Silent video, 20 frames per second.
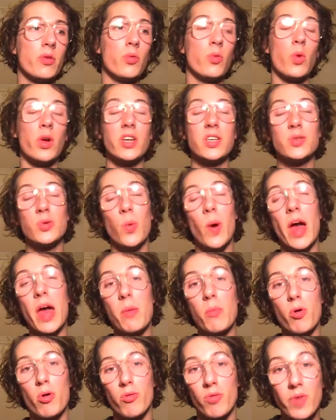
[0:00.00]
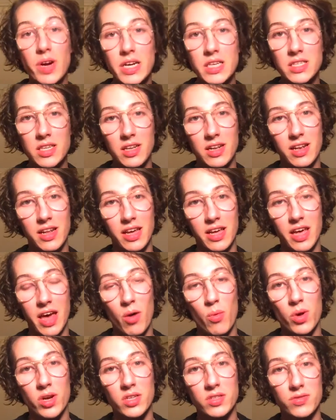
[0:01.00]
what is way more recently and
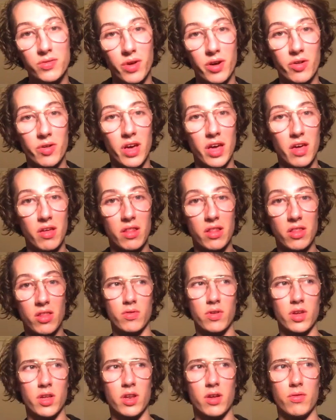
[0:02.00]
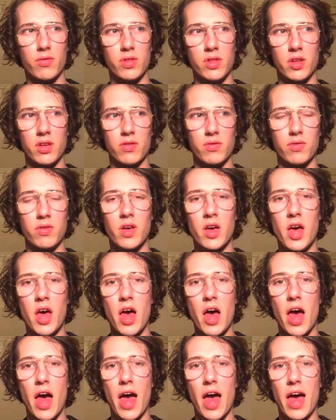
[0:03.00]
what is very innovative
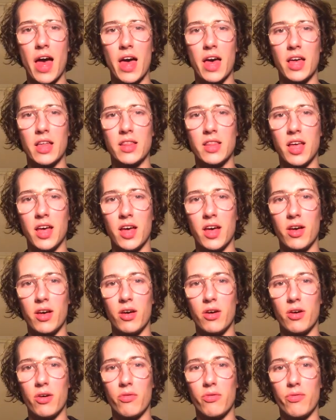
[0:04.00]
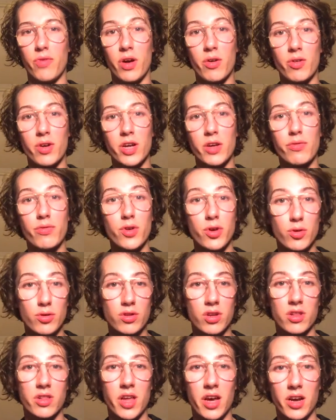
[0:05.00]
and a very
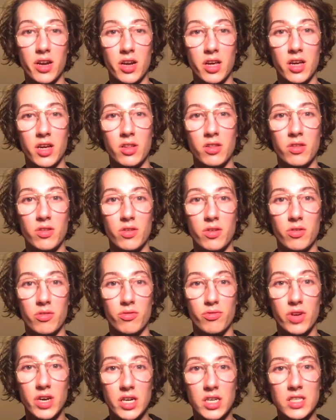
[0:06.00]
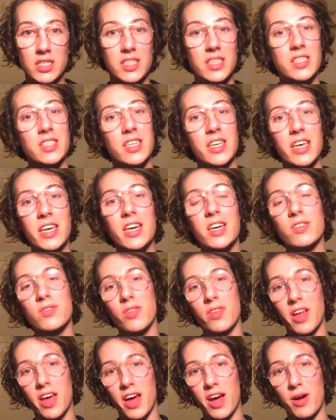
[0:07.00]
future technique reach is Iris
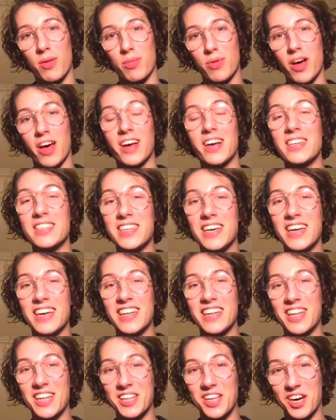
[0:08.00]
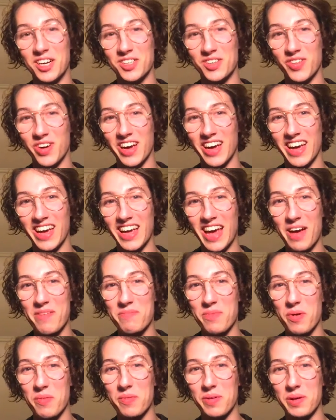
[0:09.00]
van Herpen. I can say it in a Dutch way.
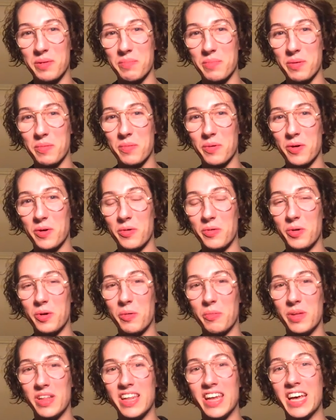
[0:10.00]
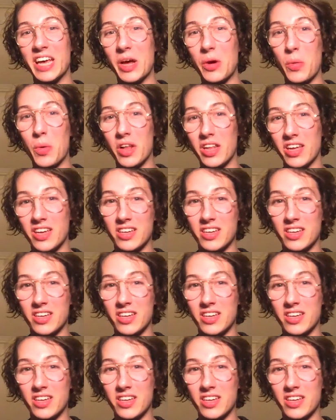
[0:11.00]
Probably people will be thinking, what